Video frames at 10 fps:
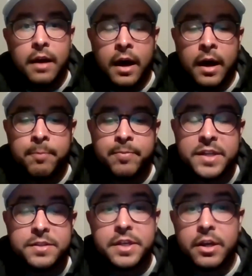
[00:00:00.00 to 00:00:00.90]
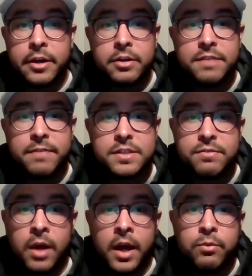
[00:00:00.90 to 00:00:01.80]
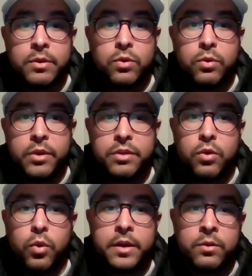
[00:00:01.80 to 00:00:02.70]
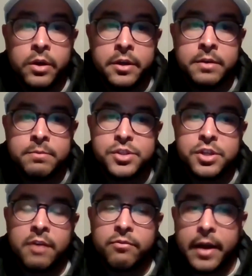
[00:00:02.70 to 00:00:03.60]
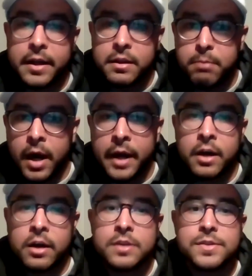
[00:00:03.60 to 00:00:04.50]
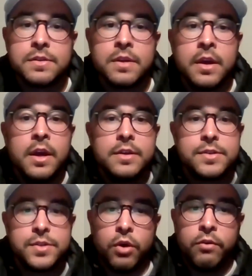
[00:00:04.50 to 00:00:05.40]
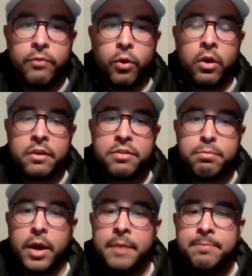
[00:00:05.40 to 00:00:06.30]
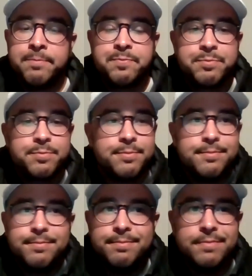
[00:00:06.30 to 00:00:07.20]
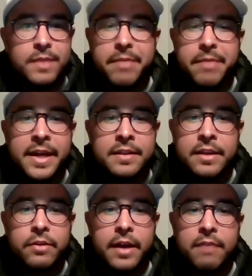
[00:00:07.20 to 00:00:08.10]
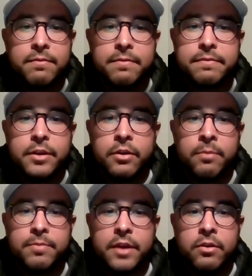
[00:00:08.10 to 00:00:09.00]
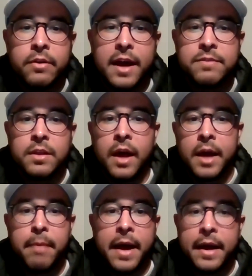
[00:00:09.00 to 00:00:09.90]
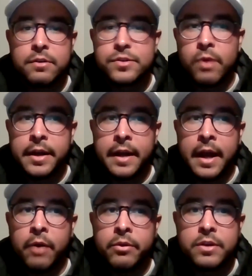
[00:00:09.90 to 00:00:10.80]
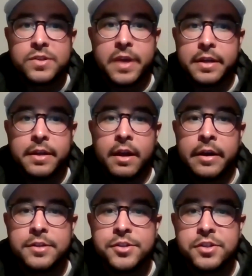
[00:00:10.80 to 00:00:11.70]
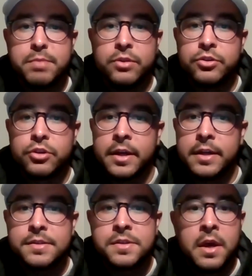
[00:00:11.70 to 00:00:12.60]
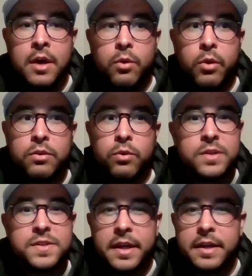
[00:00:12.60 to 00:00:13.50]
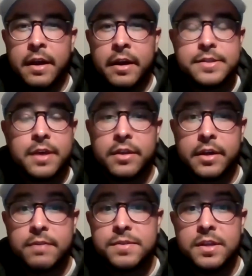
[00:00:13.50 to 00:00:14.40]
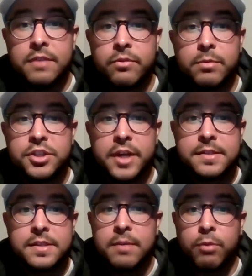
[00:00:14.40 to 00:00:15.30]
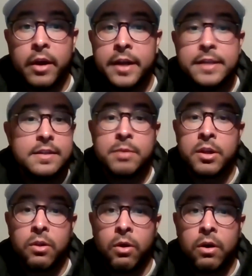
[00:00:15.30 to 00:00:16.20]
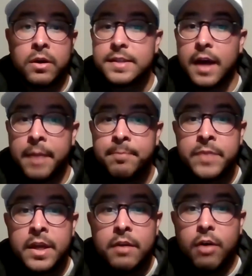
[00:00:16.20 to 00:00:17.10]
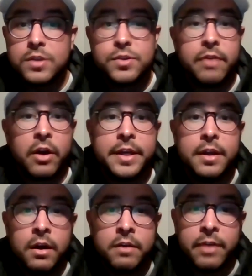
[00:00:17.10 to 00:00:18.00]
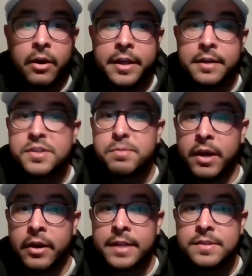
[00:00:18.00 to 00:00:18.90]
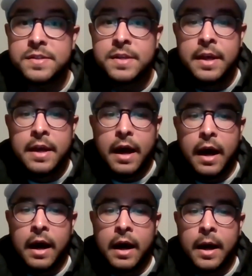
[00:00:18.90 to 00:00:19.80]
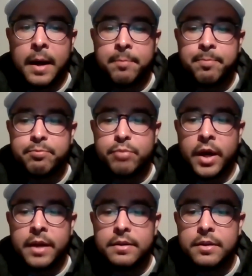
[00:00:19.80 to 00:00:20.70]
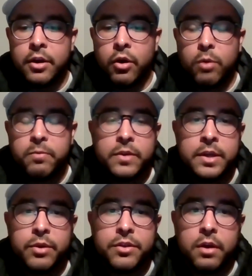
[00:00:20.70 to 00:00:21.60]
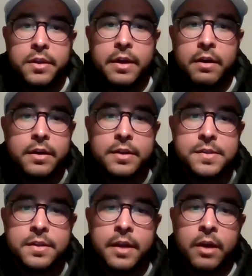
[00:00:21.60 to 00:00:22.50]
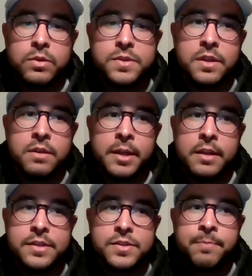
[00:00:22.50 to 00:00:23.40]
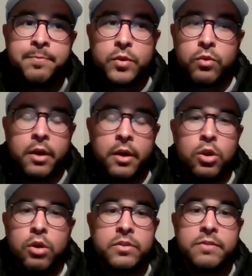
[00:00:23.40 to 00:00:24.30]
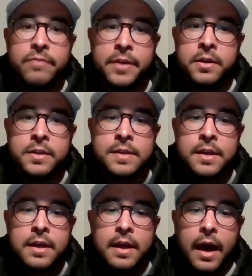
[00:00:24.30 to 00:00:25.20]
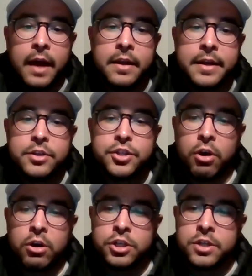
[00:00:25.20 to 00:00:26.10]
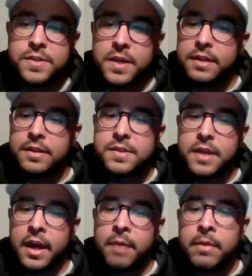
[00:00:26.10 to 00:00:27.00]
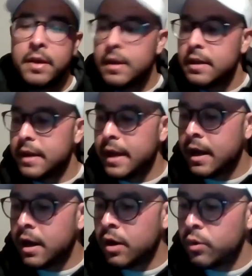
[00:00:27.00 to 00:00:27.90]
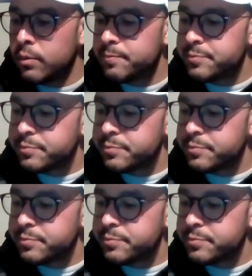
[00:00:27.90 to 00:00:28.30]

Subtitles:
interior defensive line with Quinnen Williams, John Franklin Myers, and so forth. But man, they don't have the linebackers right now, and their secondary is just putrid. It's one of the worst secondaries I think I've seen from a Jets team or any team in a long time. Also very young, very inexperienced. But, hopefully with all the young guns in there, we'll see them at least run all over the field. I like the Chargers in this game. Now,